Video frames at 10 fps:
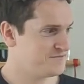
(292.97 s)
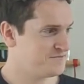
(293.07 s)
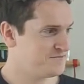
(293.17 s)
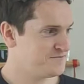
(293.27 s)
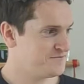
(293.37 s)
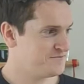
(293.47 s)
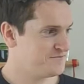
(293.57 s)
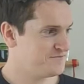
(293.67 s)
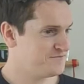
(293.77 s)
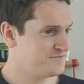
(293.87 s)

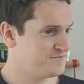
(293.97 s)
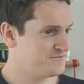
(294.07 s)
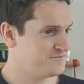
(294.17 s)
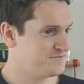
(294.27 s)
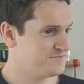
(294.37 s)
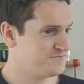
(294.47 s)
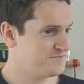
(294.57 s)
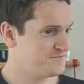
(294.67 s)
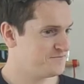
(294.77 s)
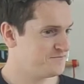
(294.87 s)

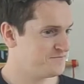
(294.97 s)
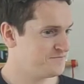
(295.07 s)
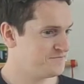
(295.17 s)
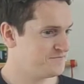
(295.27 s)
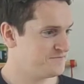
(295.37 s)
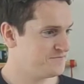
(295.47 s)
(silent)